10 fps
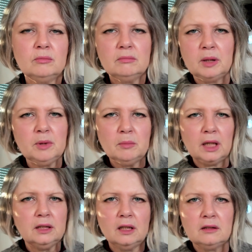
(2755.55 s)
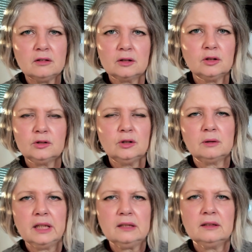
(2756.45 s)
Maybe my dates are not
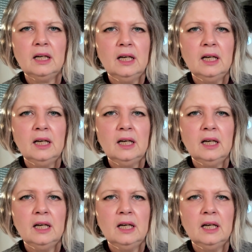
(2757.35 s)
correct,